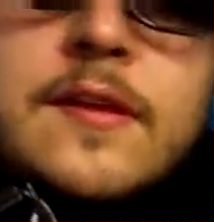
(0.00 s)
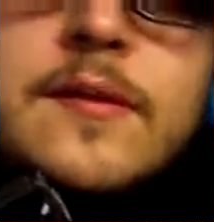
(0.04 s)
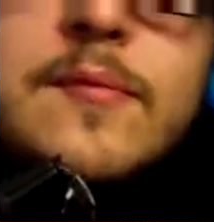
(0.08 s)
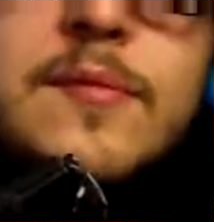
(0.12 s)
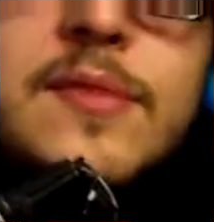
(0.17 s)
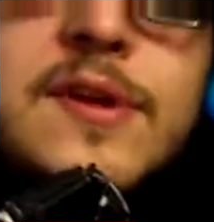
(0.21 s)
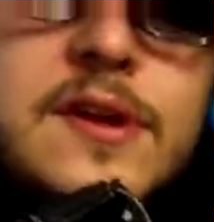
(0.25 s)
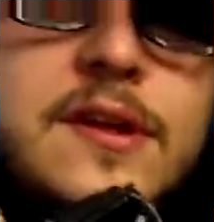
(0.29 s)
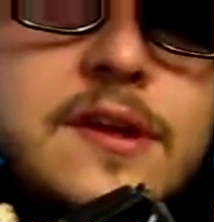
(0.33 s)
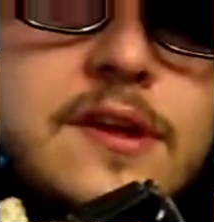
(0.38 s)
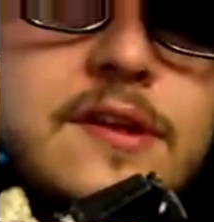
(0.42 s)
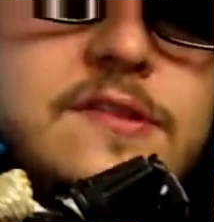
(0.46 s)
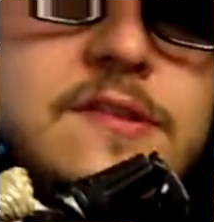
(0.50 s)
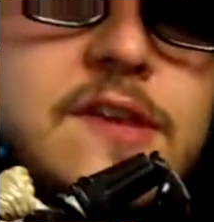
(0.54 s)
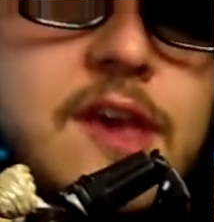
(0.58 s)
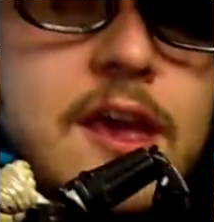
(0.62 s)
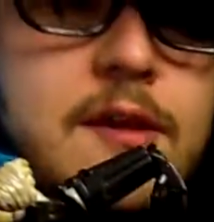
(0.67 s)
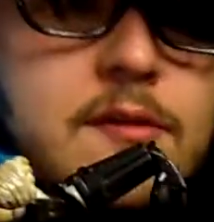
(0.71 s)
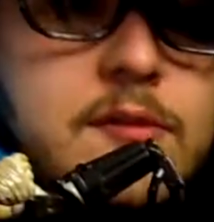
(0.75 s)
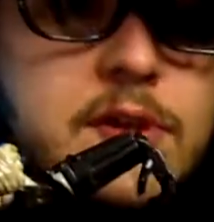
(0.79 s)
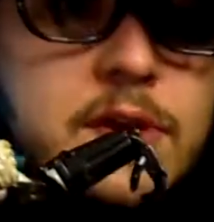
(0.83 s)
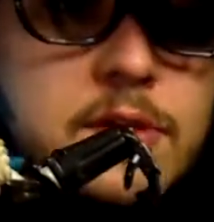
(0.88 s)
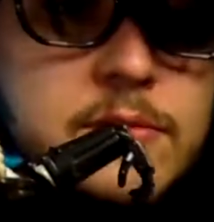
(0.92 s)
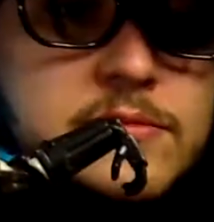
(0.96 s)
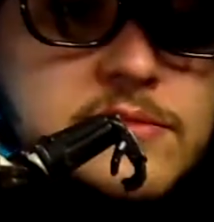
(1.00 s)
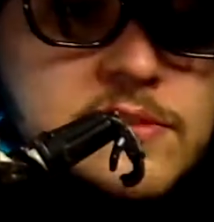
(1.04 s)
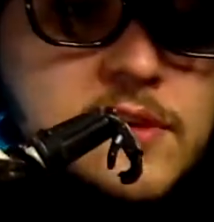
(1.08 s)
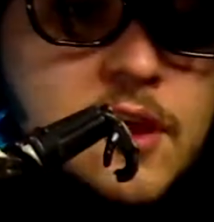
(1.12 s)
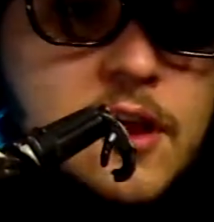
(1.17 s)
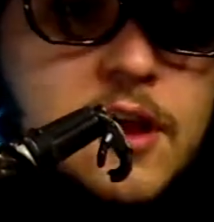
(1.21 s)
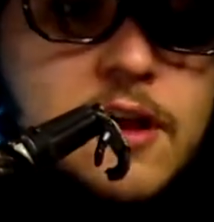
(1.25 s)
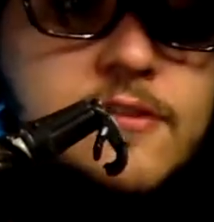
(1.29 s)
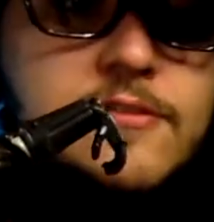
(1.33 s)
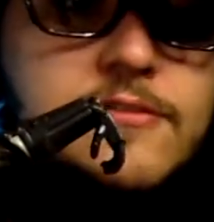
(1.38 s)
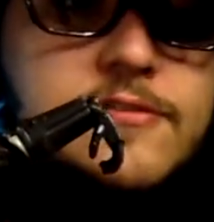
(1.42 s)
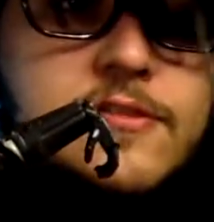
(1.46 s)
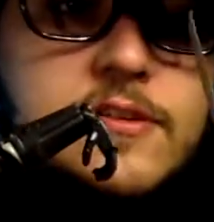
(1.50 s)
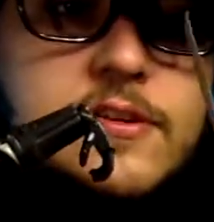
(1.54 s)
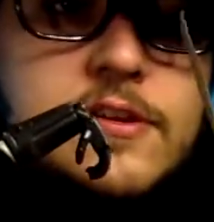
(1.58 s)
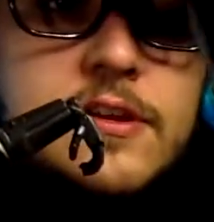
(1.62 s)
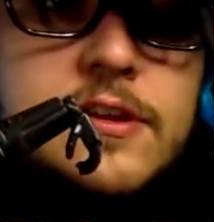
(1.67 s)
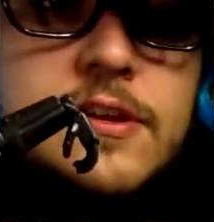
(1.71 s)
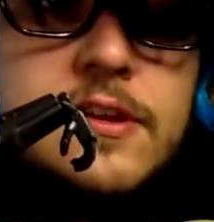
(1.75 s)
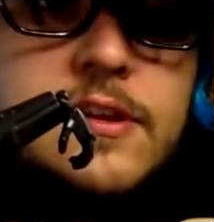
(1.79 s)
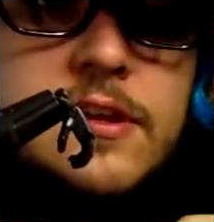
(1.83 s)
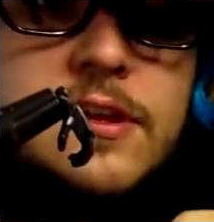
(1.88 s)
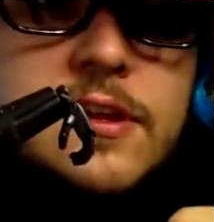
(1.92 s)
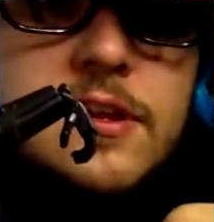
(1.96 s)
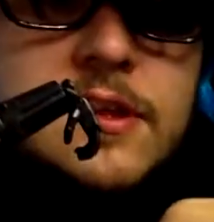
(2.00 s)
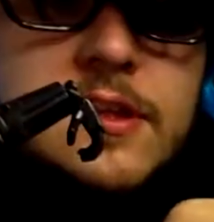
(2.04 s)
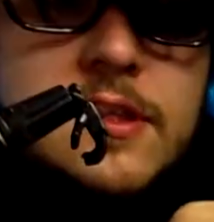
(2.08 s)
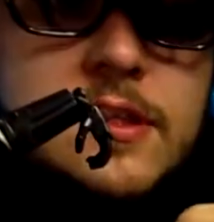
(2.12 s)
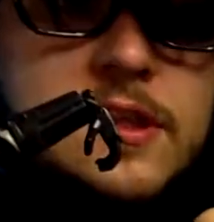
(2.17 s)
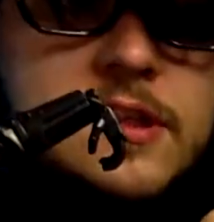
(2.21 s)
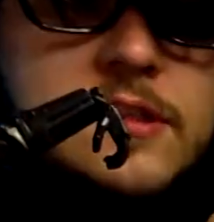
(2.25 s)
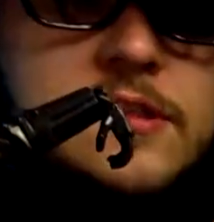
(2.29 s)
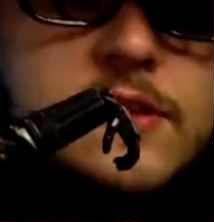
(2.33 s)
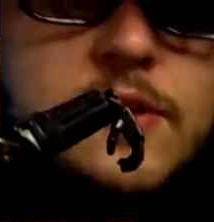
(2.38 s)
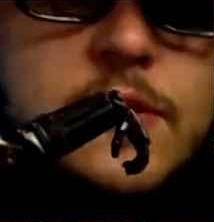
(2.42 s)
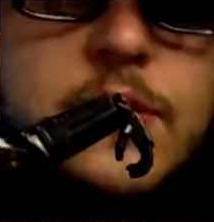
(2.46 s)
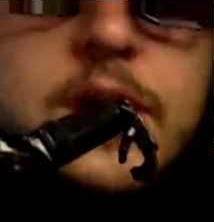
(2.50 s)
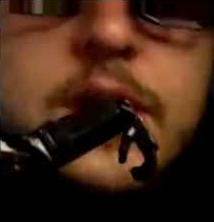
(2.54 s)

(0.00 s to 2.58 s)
But his cape comes off. Let's go